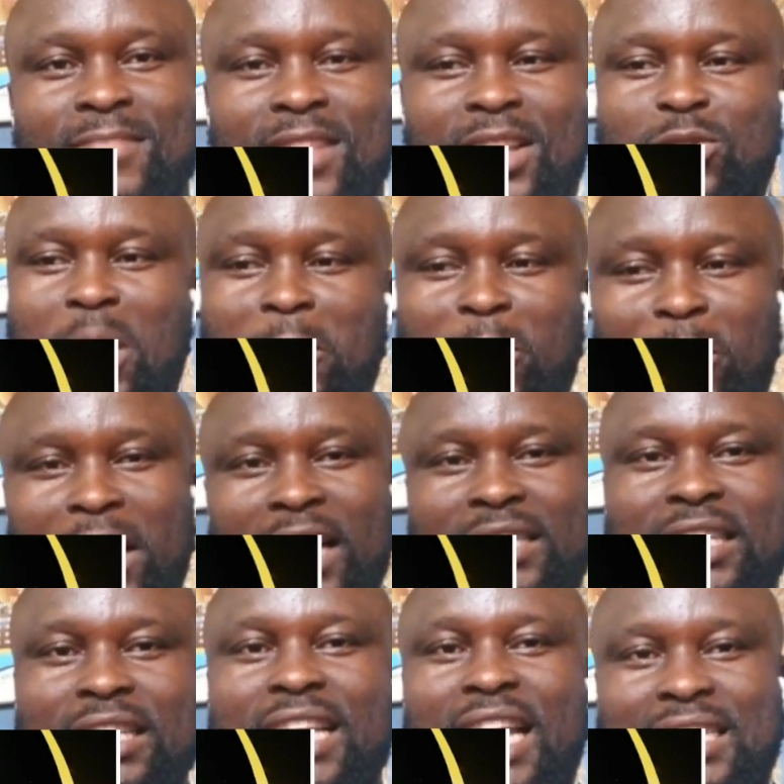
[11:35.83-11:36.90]
So I'm
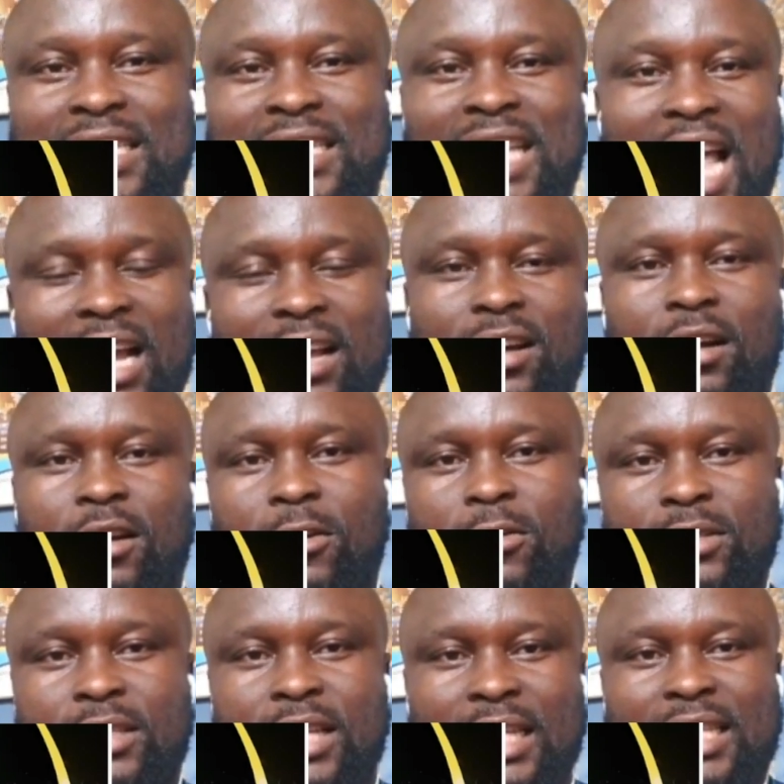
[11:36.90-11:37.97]
connecting that slang or
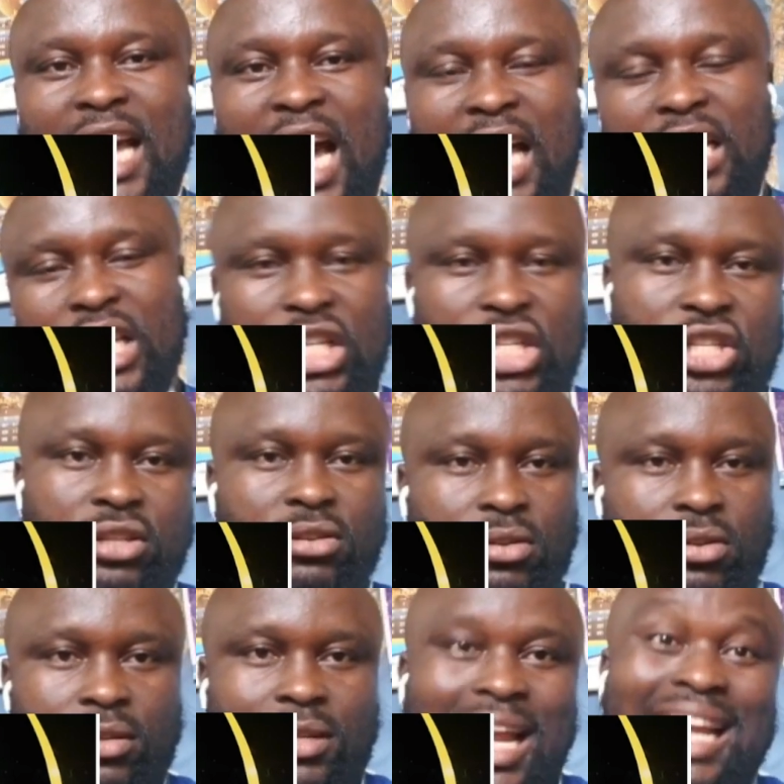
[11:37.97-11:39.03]
that adage
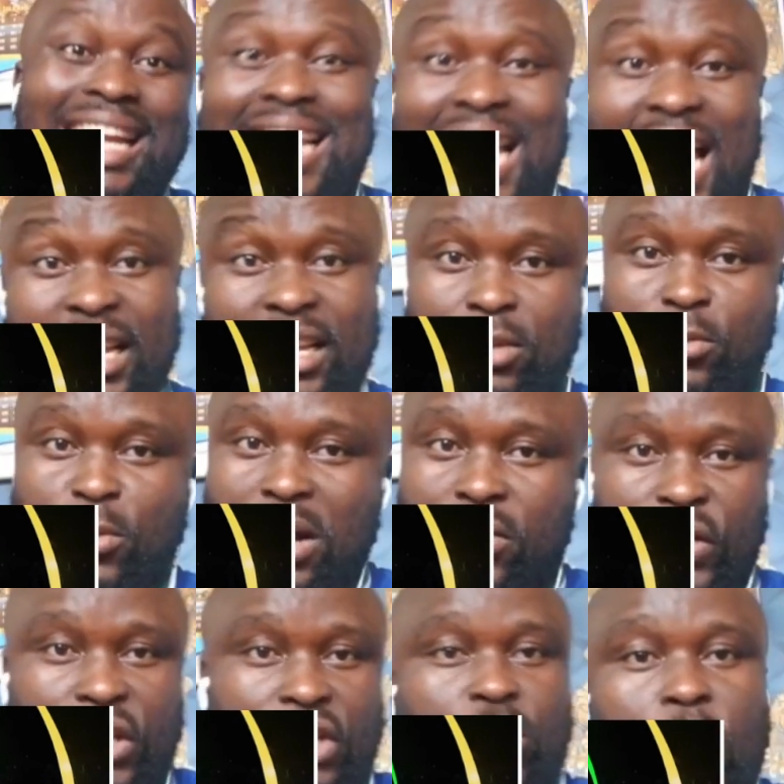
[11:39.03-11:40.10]
or that line in one
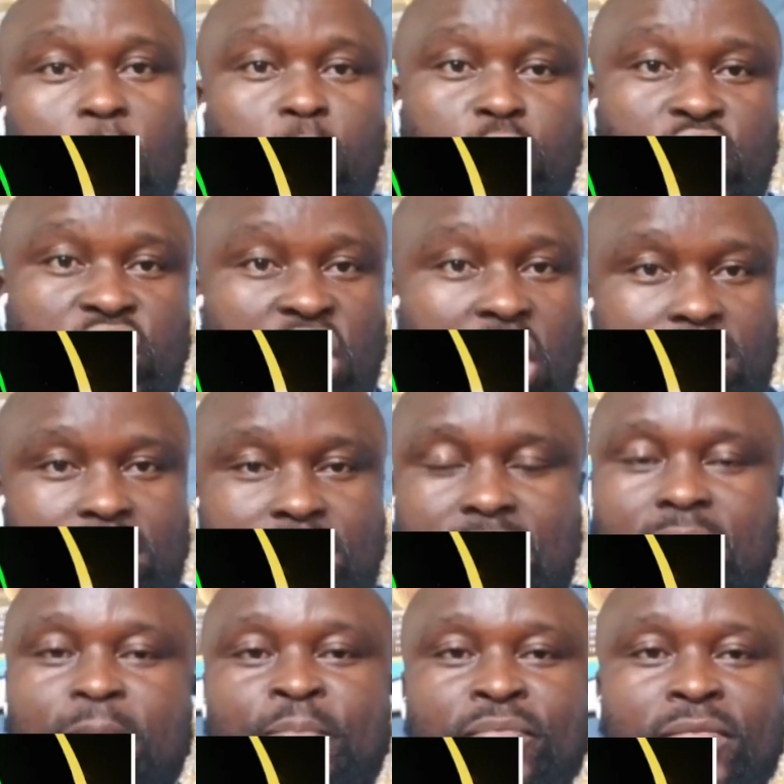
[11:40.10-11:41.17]
of his old songs
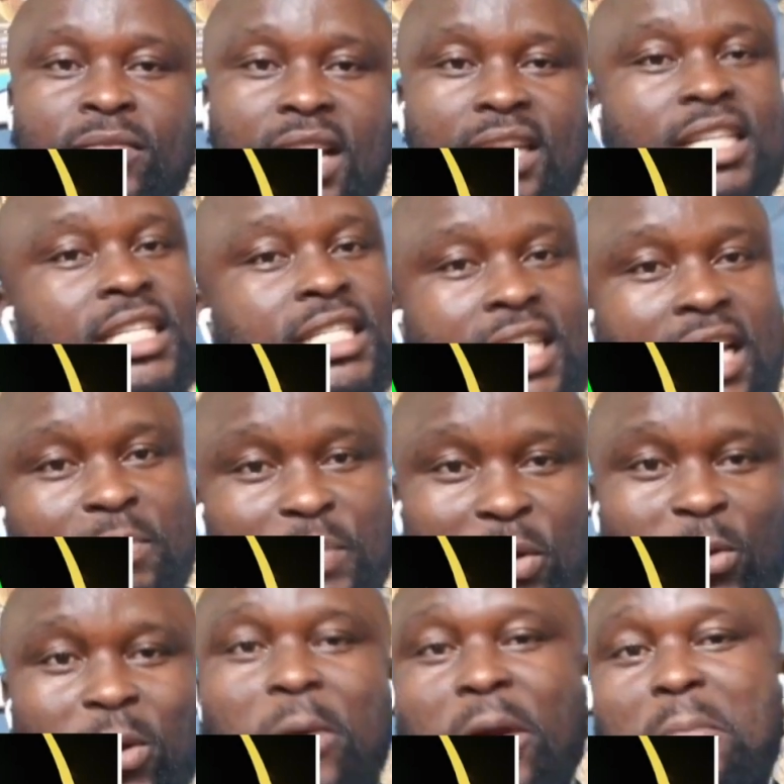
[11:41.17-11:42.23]
that he said,
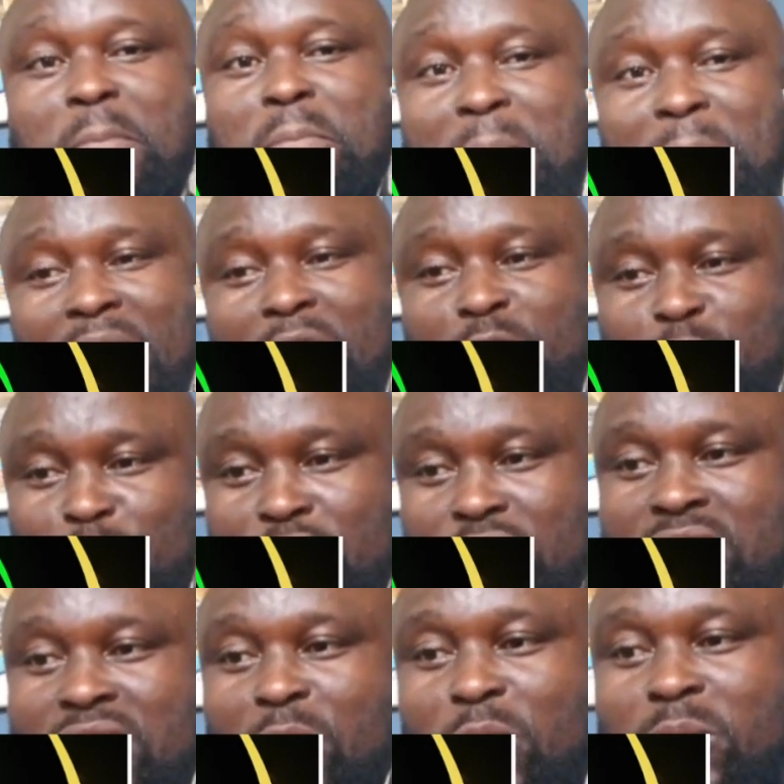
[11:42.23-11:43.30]
"Piku away in Papa and
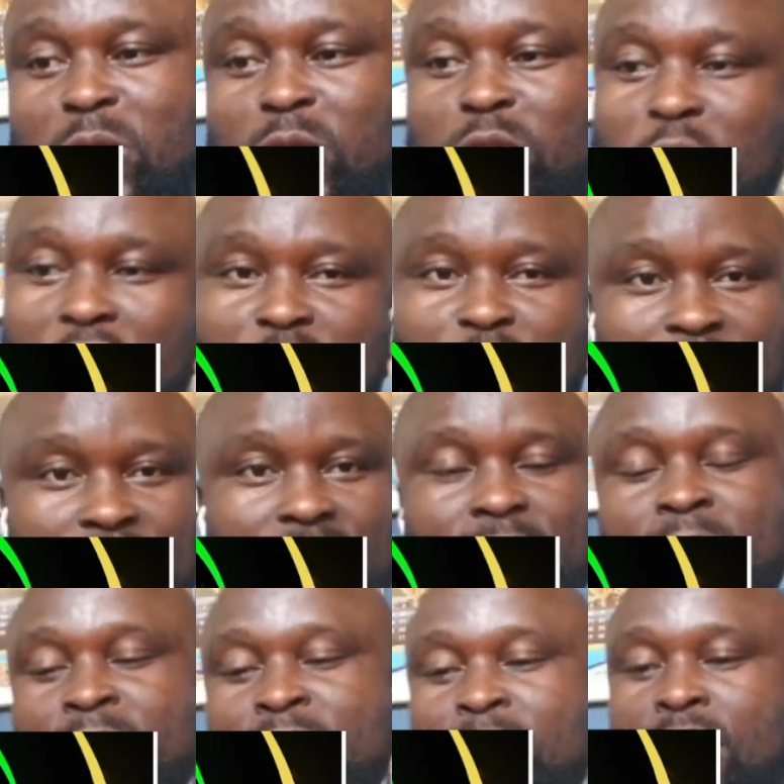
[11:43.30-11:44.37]
Trosis, Narob go down in waist."
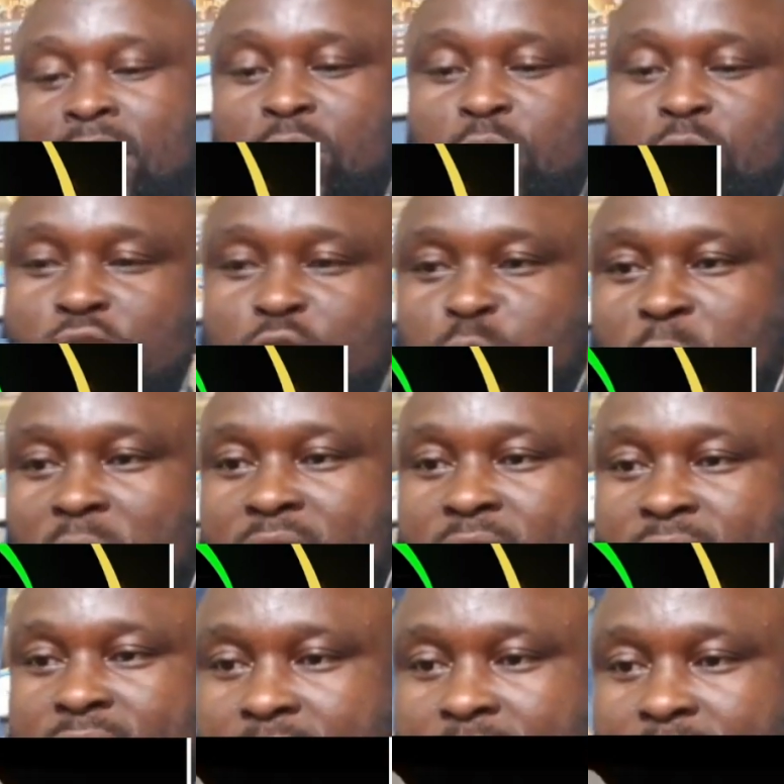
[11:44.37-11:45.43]
So this one
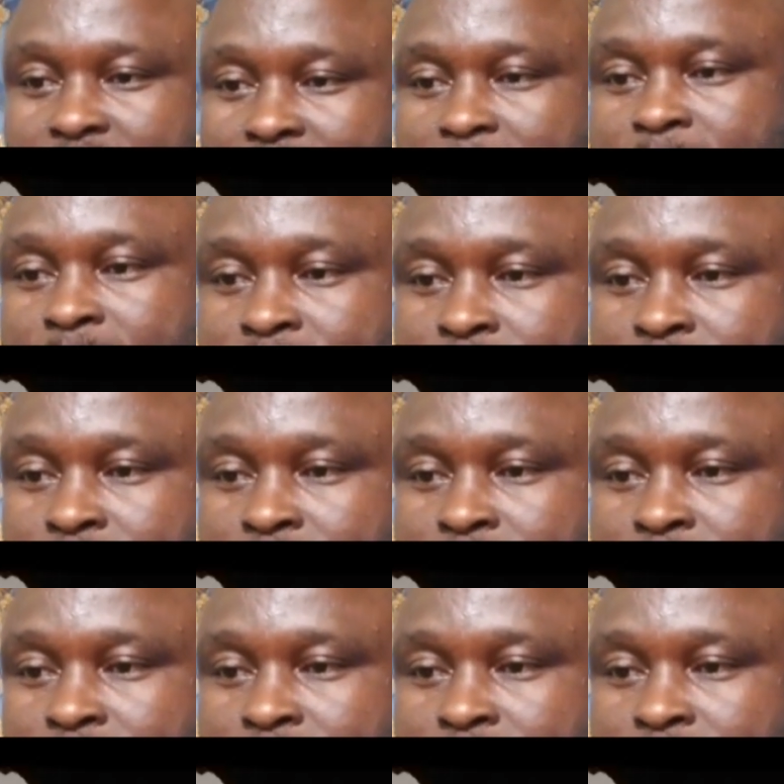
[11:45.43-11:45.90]
he's saying here.